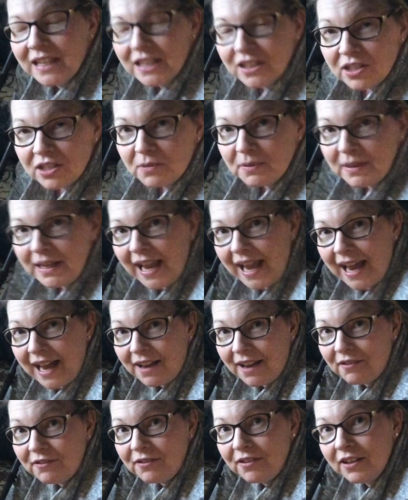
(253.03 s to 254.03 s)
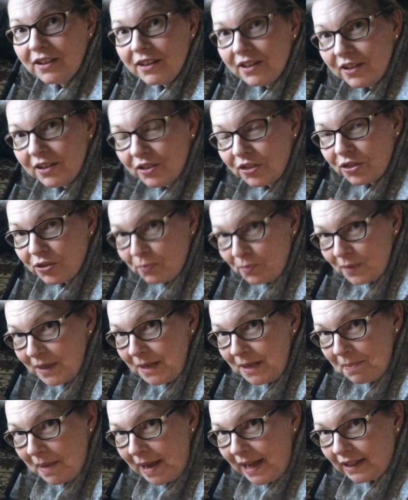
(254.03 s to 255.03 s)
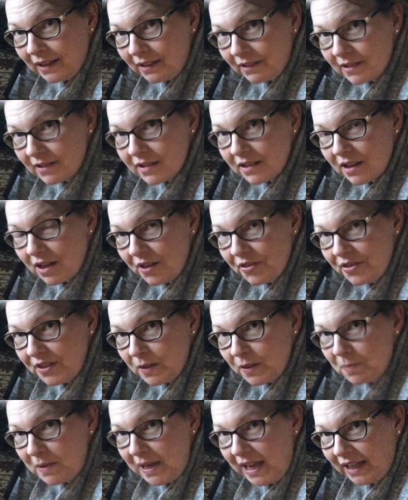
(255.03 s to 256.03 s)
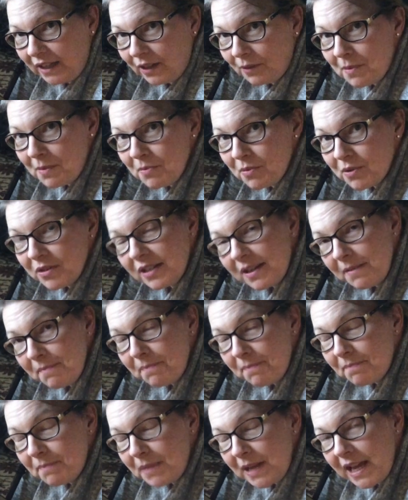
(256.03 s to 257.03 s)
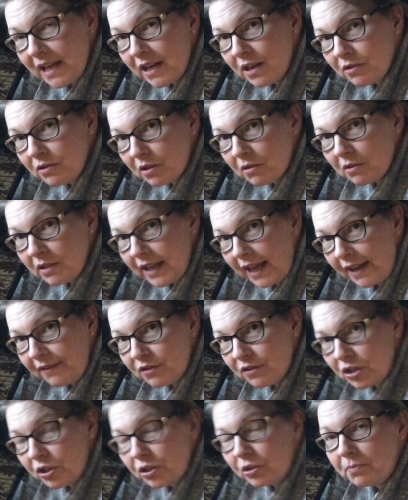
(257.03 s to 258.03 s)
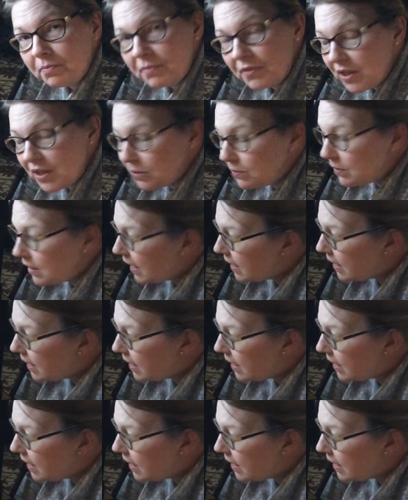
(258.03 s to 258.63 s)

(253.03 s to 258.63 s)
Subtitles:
so we have three pedals on this piano. Remember, some pianos only have two. This one